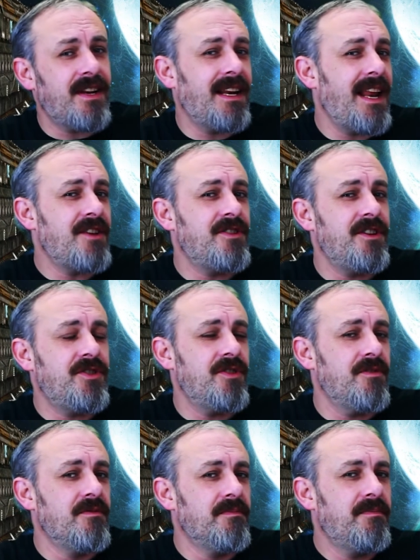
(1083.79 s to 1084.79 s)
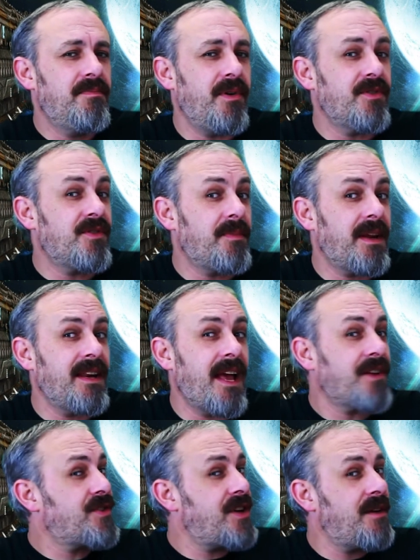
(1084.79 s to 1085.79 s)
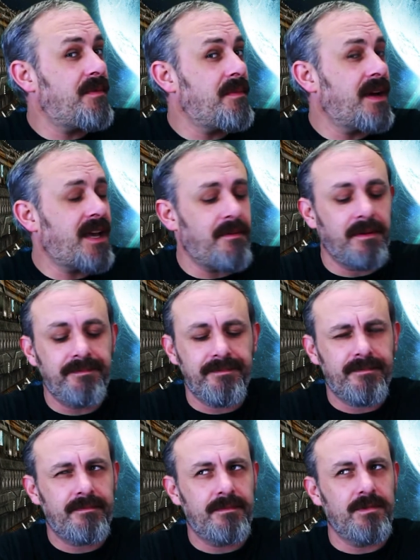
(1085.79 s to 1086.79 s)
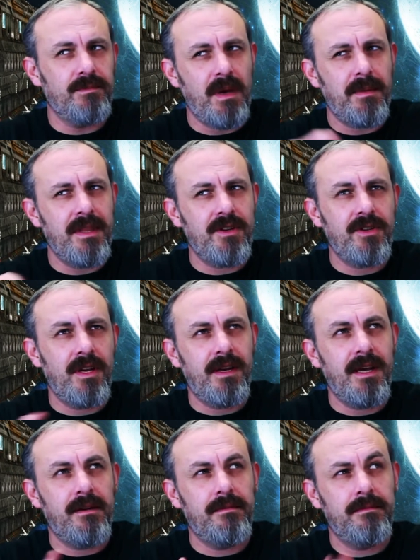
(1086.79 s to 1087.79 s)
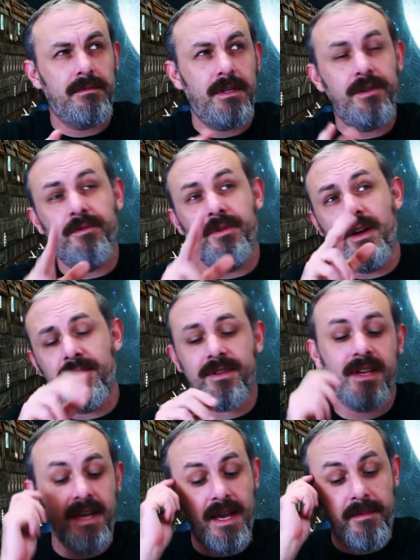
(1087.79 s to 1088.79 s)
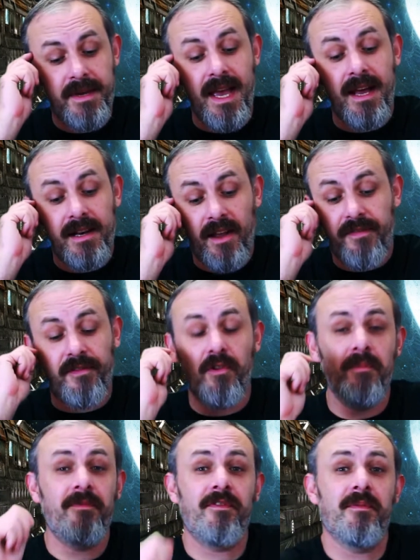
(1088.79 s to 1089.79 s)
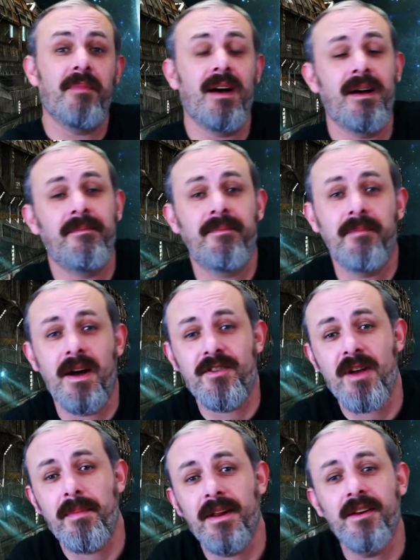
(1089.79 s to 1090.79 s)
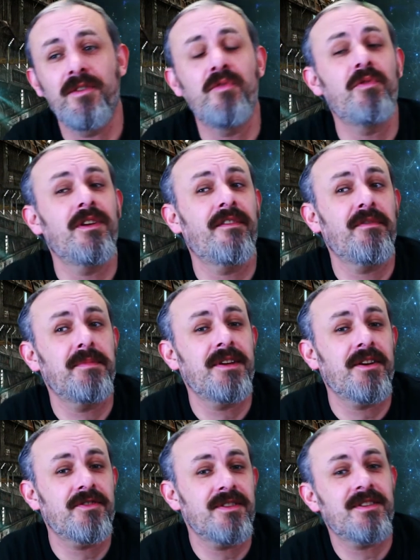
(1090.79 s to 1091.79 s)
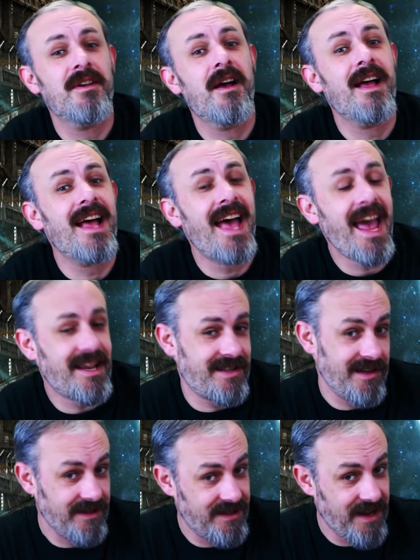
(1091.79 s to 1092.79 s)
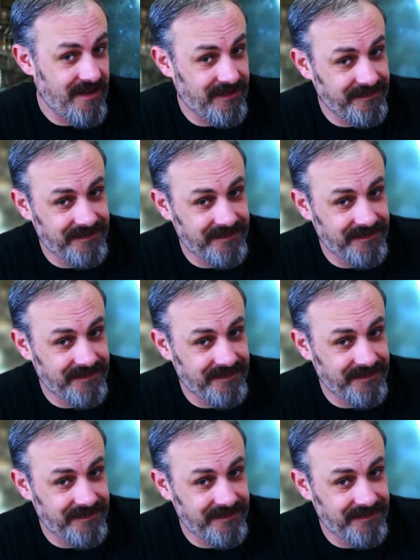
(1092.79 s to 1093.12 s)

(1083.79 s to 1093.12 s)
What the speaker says: allegedly due, possibly next year. We might get one. Maybe this year now. Who knows? But yeah, Lifeform from Mark Chaplin and All or Nothing Productions. Excellent stuff.